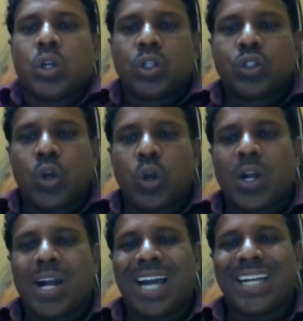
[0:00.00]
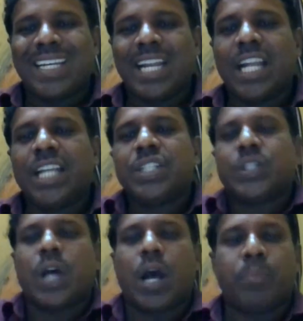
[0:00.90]
So cardinalist
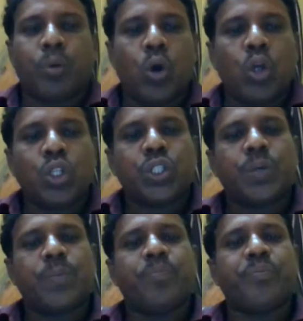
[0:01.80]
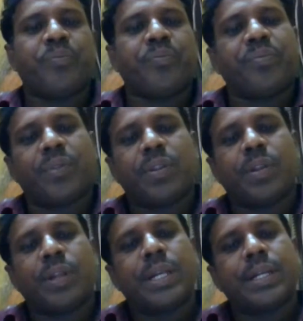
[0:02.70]
approach,
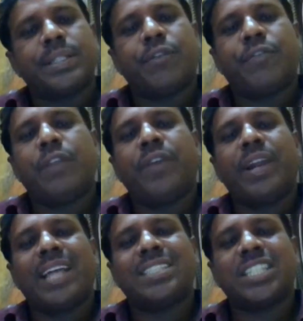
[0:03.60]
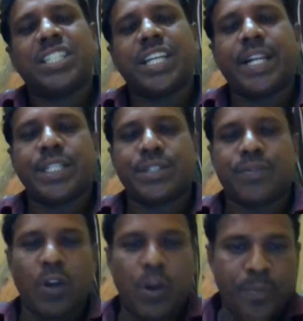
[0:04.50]
the welfare has a serious
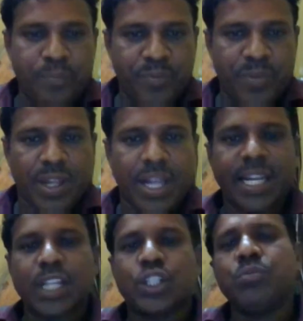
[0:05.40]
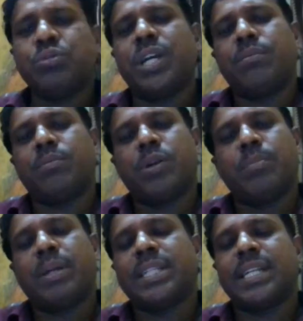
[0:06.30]
flaw. It assumes that
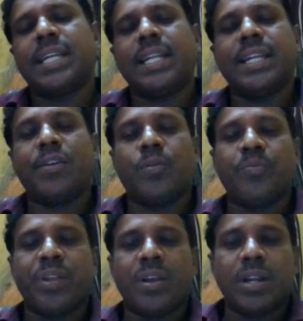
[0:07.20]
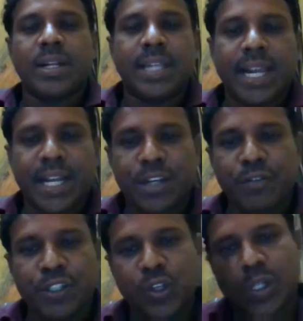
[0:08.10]
particularly, the
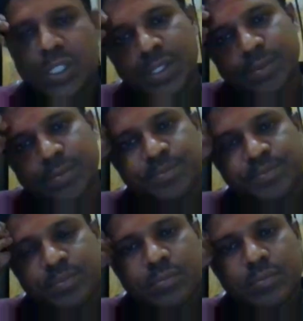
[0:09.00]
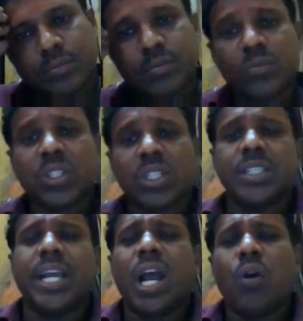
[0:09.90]
individuals,
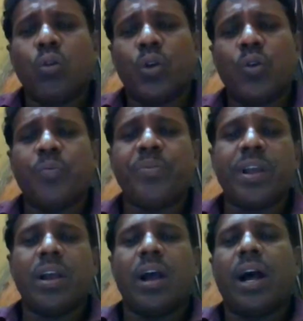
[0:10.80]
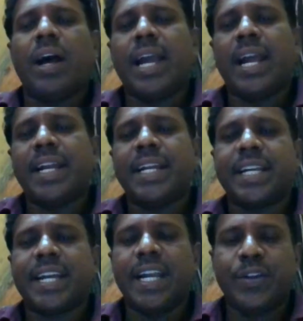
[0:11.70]
they have, all
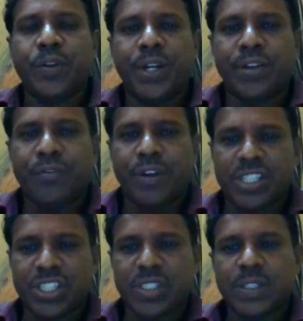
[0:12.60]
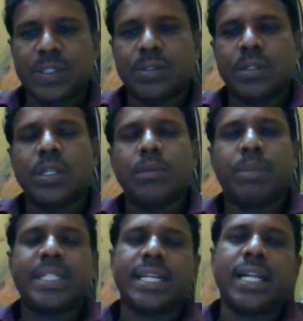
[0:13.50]
identical unity functions,
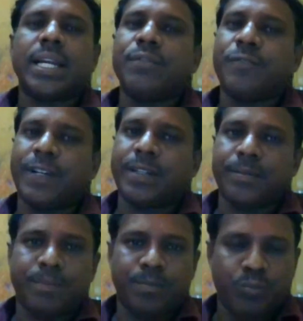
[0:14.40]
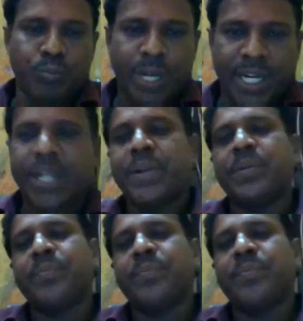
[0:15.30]
particularly for money.